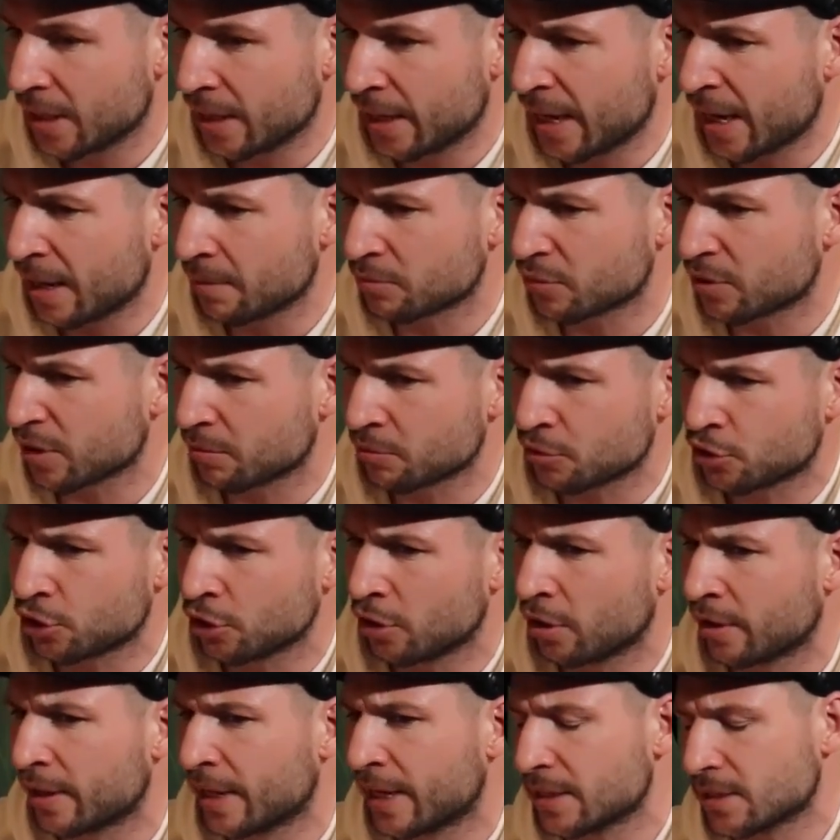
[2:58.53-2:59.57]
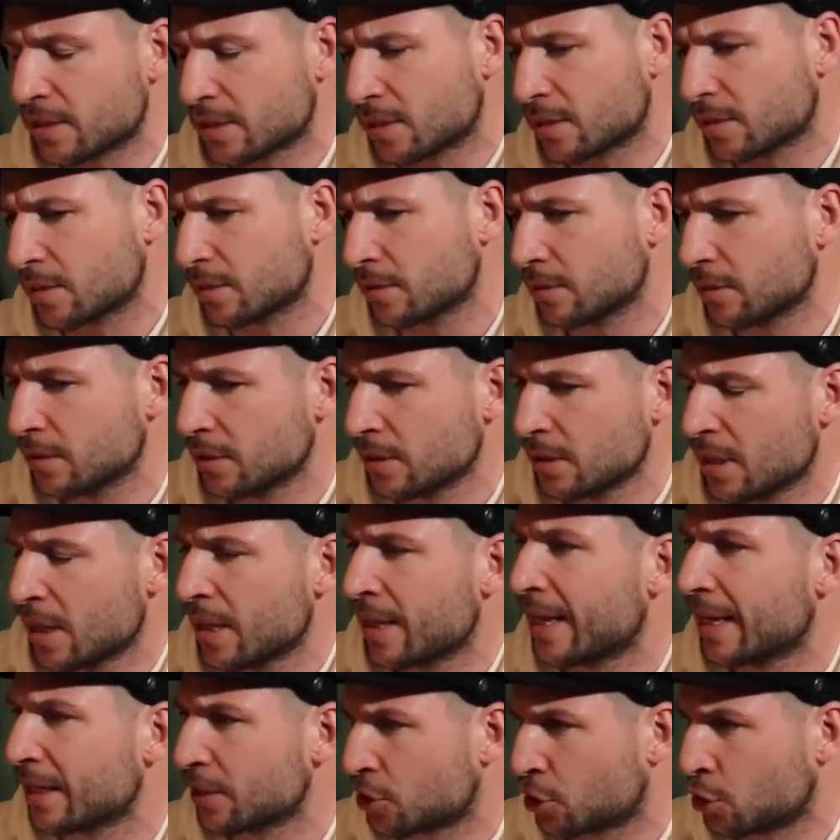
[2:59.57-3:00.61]
yeah, I'm, I'm sure that's
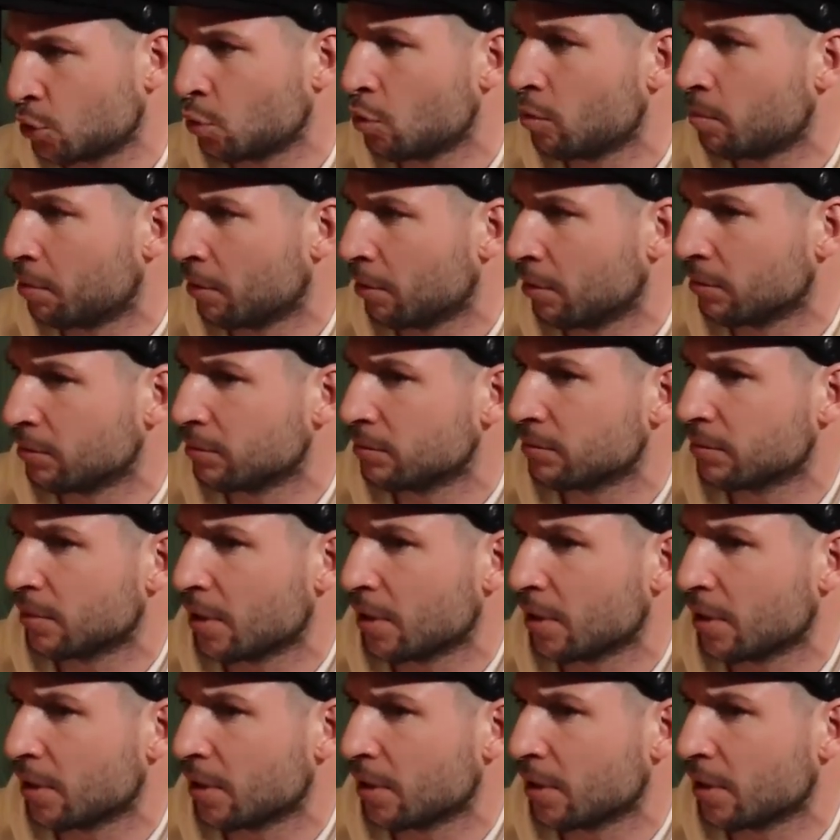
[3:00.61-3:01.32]
that's doable